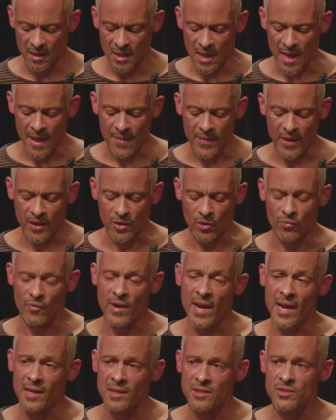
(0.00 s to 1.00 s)
and then
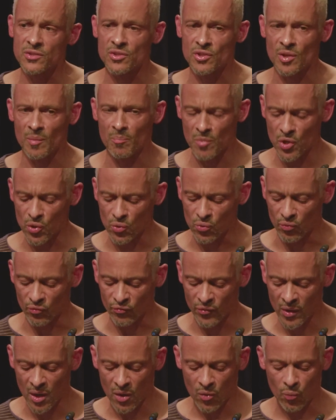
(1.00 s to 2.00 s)
arranged to move
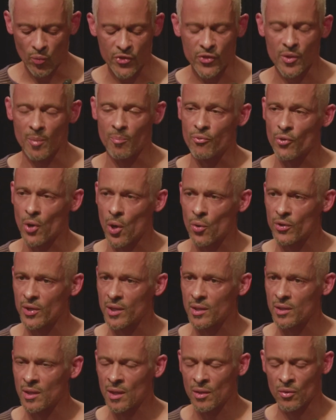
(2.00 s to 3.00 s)
with a
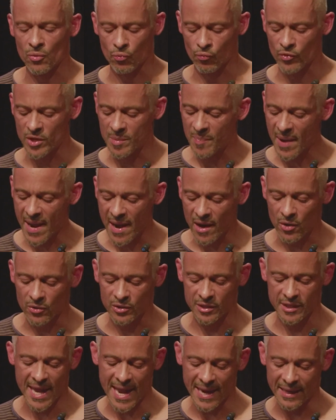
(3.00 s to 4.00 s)
broken, repaired
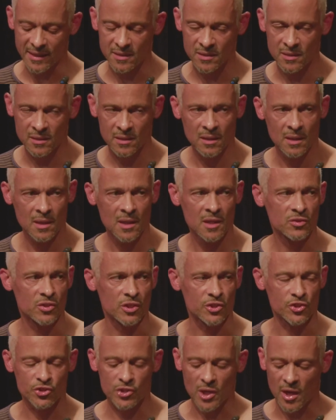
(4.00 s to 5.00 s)
gait, to
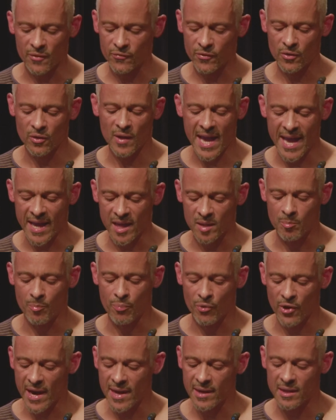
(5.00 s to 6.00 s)
shuffle and
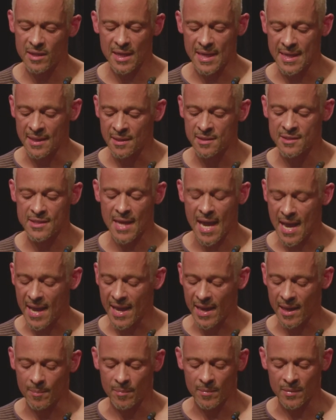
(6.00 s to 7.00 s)
break in
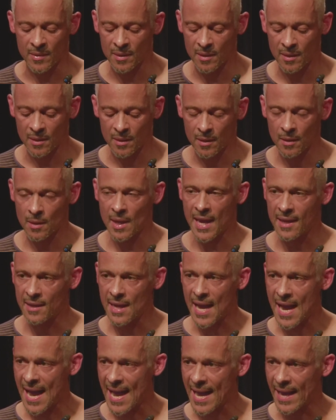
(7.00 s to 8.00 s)
time. And
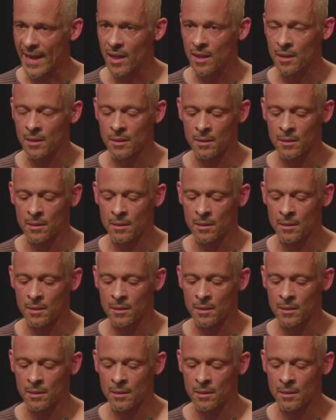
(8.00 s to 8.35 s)
I,